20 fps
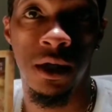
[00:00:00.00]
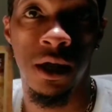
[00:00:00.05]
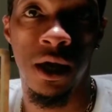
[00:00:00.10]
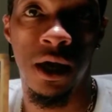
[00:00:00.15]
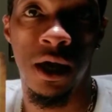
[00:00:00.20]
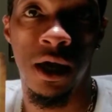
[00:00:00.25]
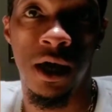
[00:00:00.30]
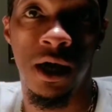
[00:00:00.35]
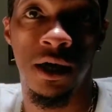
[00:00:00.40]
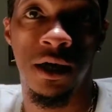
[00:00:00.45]

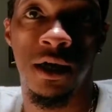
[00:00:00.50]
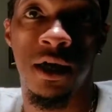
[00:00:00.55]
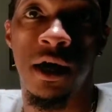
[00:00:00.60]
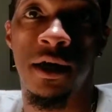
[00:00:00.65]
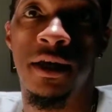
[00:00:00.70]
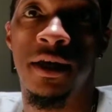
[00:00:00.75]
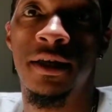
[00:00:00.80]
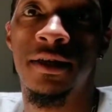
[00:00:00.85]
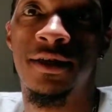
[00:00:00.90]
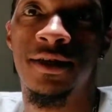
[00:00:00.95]
gut
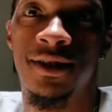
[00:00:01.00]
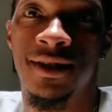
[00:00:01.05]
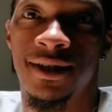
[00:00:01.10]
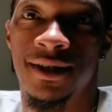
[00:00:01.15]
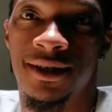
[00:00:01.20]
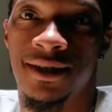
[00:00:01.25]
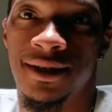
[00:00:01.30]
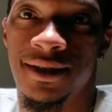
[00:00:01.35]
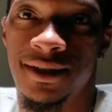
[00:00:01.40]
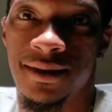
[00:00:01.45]

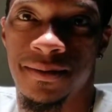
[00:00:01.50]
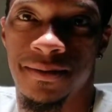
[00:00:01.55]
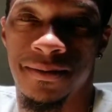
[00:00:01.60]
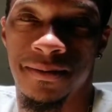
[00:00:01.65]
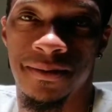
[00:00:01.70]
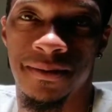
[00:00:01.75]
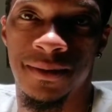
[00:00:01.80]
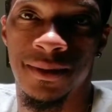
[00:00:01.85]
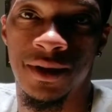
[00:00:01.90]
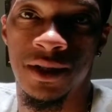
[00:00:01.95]
instincts.
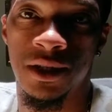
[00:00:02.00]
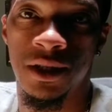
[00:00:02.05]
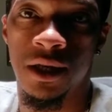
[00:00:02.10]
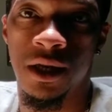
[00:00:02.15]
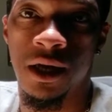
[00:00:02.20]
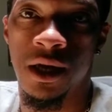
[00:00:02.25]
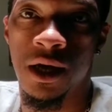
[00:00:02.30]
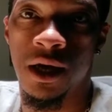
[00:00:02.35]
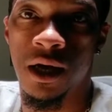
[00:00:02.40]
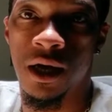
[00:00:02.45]

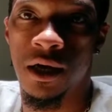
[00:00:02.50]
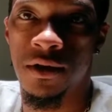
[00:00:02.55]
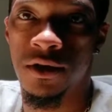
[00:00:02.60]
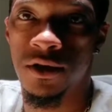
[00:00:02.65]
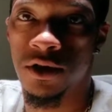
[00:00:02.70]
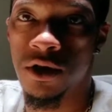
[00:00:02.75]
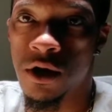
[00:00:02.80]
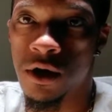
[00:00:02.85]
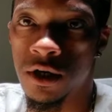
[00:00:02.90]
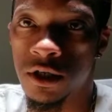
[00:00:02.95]
This
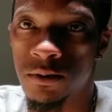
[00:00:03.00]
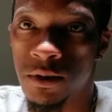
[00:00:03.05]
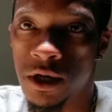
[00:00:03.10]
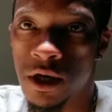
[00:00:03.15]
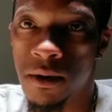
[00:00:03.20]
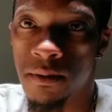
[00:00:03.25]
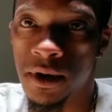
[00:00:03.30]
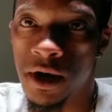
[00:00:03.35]
card has been coming